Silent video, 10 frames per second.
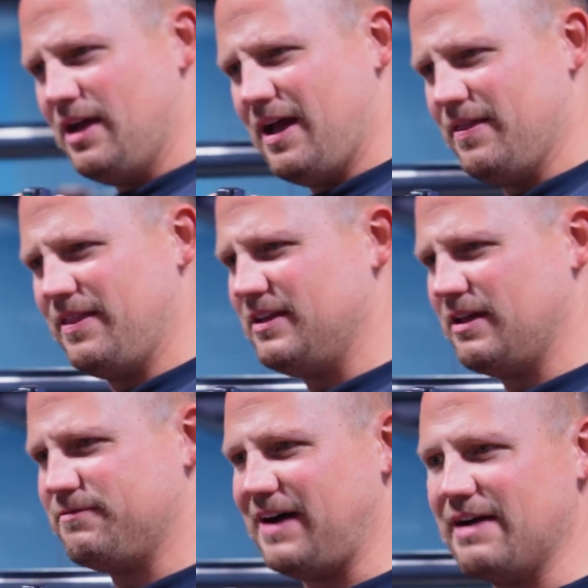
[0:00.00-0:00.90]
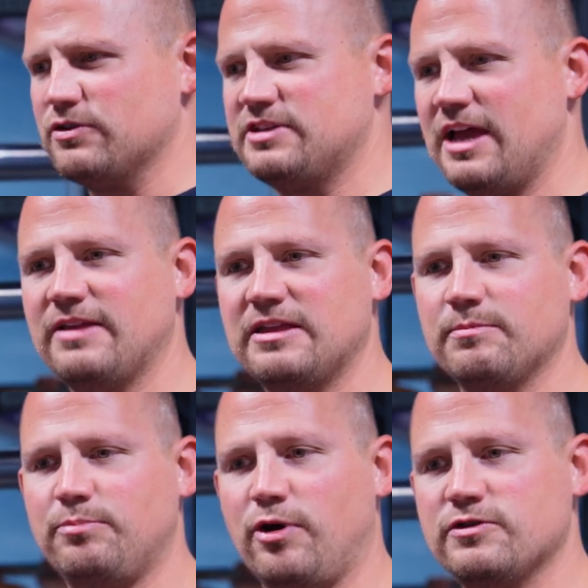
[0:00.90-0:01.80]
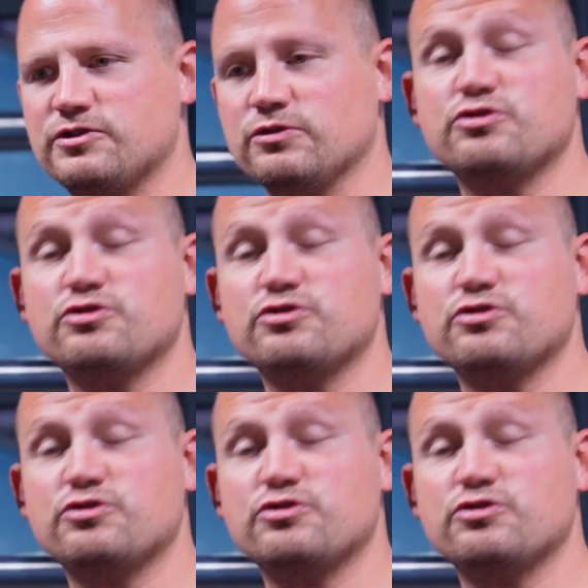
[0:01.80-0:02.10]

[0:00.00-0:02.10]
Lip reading: based on this data, the difference is